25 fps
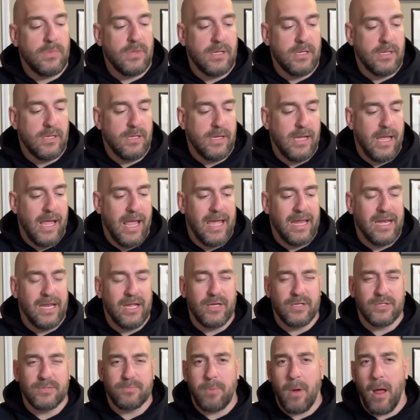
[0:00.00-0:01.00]
And it
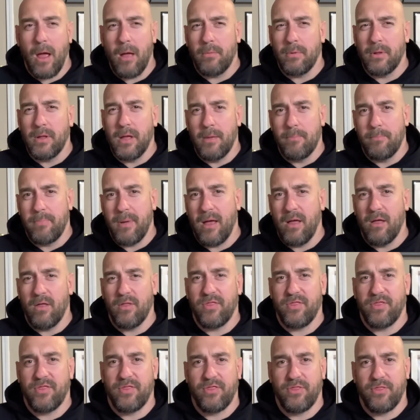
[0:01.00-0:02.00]
was probably about
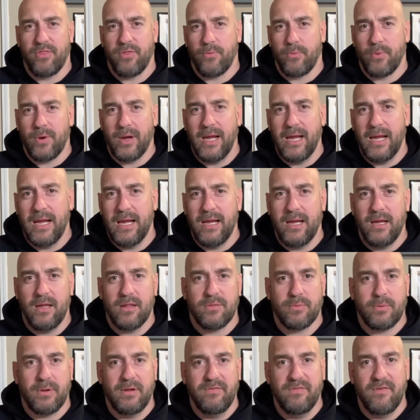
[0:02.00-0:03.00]

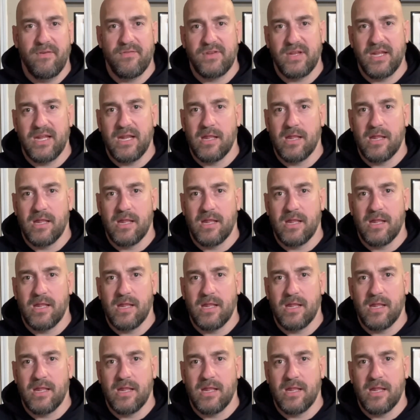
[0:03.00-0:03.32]
3:15 in the